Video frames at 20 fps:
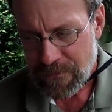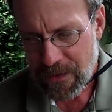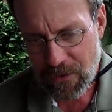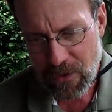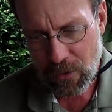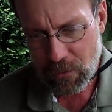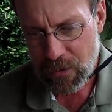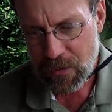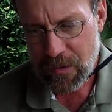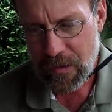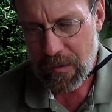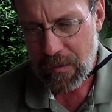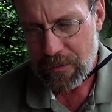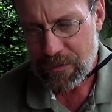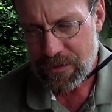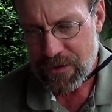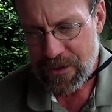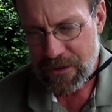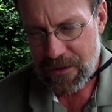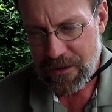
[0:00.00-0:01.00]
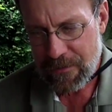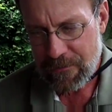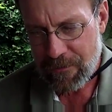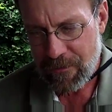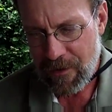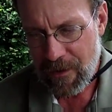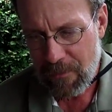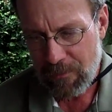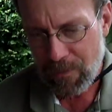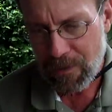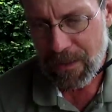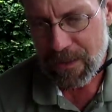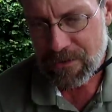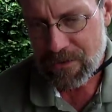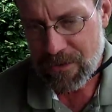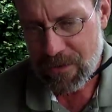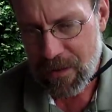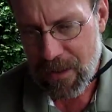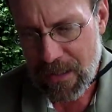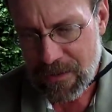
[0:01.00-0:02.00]
I don't recall seeing any fire
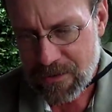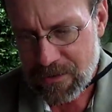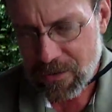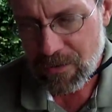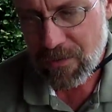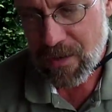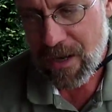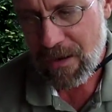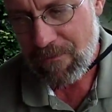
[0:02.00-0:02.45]
blight strikes on